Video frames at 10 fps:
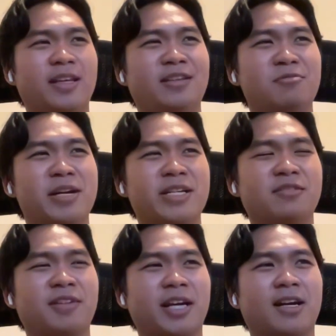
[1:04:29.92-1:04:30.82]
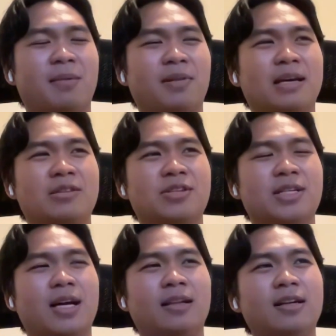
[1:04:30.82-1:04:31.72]
in the range of like a couple
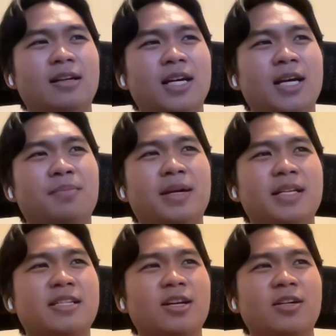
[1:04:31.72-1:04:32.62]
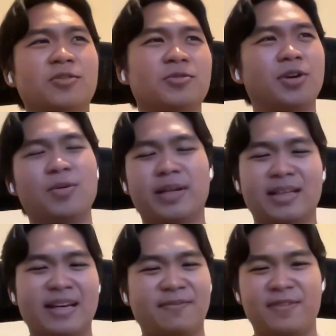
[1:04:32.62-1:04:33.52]
thousand dollar, but it's not
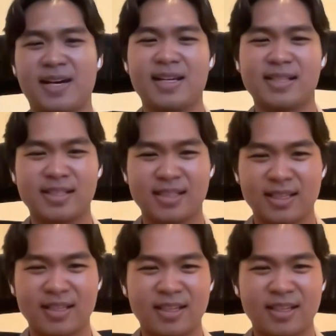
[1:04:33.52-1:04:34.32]
growing that fast.